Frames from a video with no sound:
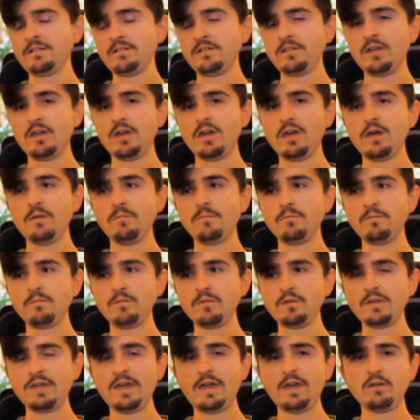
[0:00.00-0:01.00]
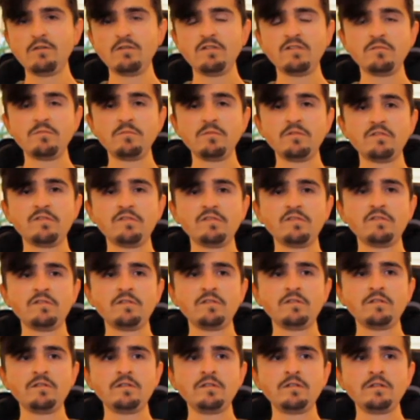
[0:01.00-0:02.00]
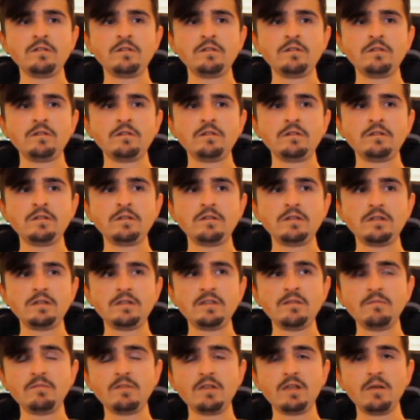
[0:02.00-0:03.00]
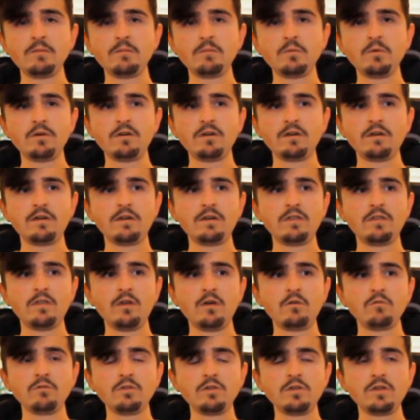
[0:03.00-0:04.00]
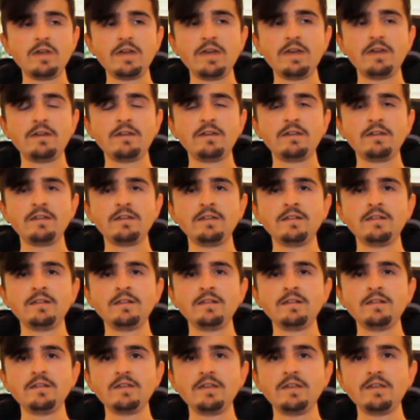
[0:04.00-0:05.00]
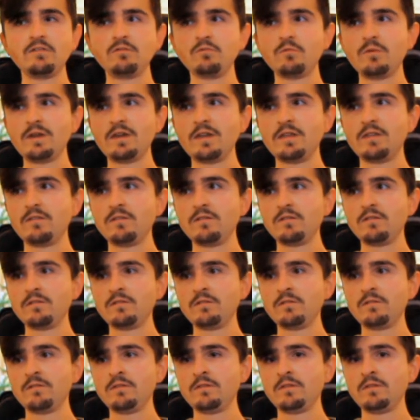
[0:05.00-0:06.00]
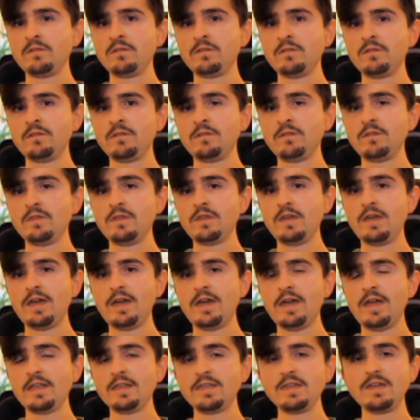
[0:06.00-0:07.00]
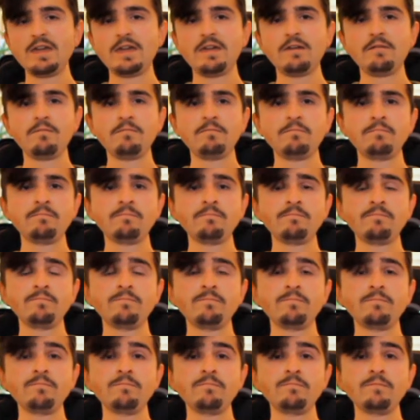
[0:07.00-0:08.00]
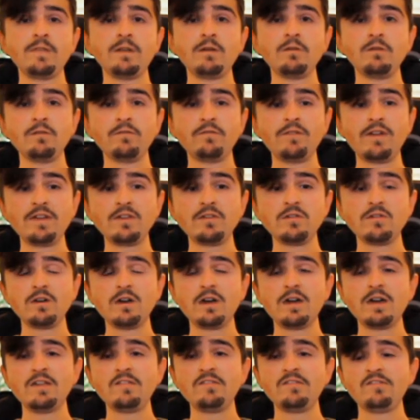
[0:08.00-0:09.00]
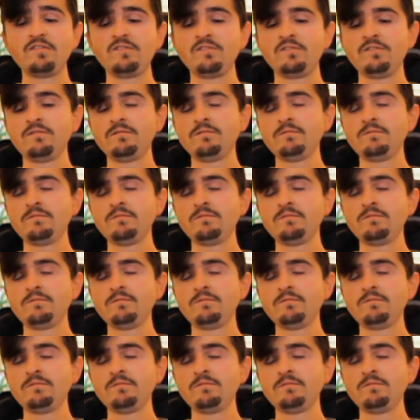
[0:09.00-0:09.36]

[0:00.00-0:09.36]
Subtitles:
Yeah, Christmas seems to come quicker the older you get. It's weird. And yeah, I want to thank you guys,